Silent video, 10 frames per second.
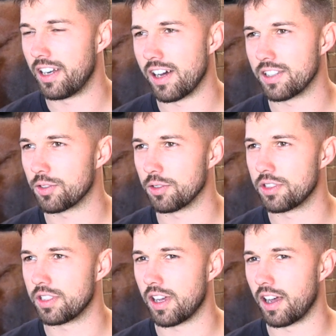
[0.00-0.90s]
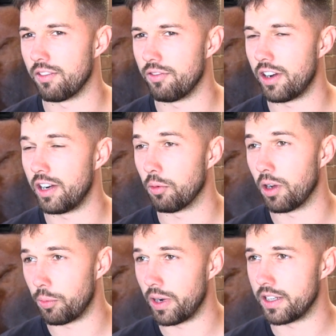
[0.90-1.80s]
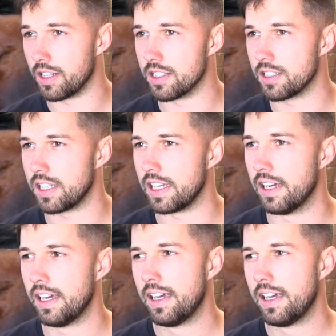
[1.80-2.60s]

nice horse, uh, very well-bred dynasty.